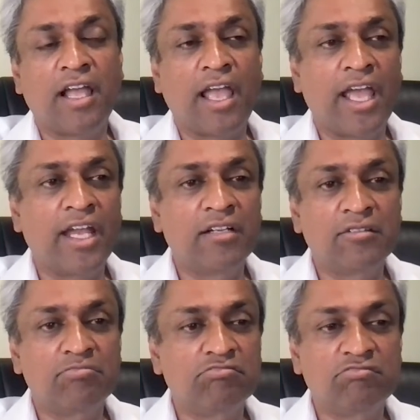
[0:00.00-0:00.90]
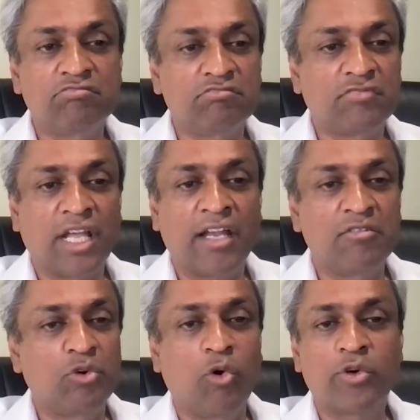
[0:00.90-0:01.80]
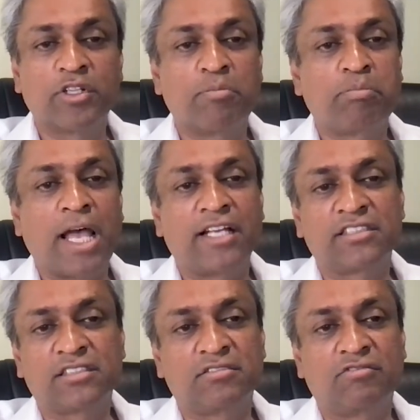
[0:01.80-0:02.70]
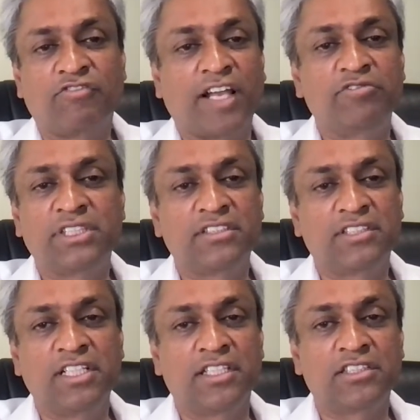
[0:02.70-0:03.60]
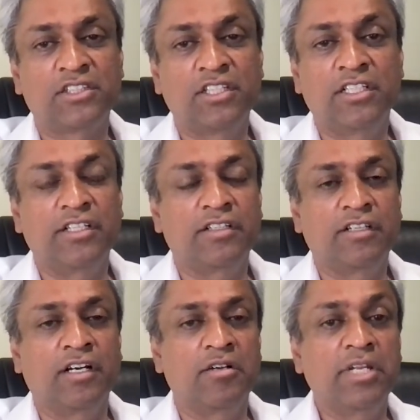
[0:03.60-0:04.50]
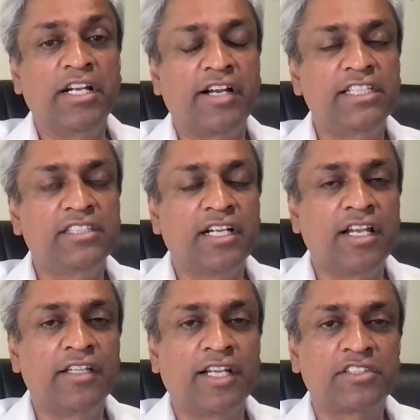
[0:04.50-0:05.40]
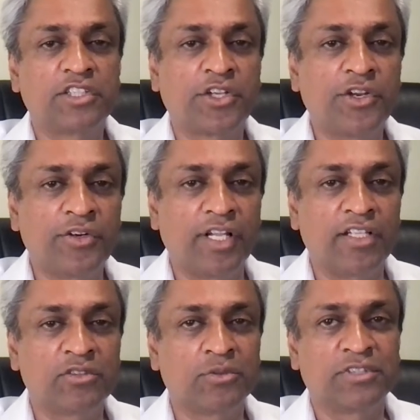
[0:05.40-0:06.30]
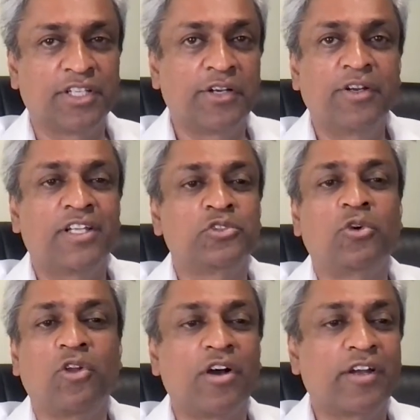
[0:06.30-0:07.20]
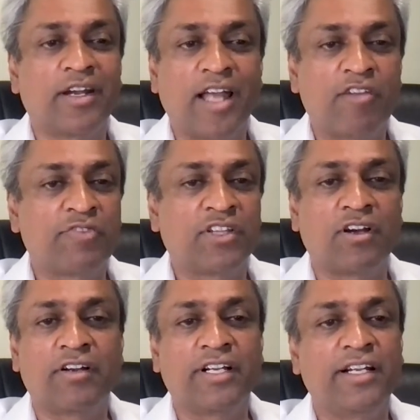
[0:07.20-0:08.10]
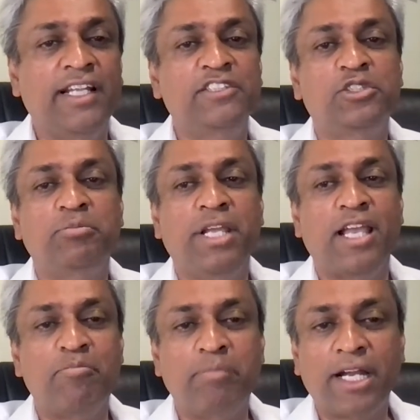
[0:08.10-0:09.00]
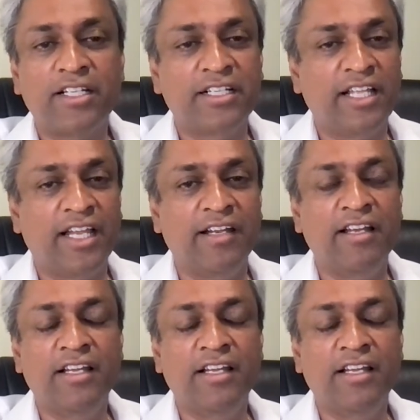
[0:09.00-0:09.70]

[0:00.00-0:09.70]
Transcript: And, and over the past 5-6 years, increasingly their security. So security is no longer an afterthought. It needs to be embedded in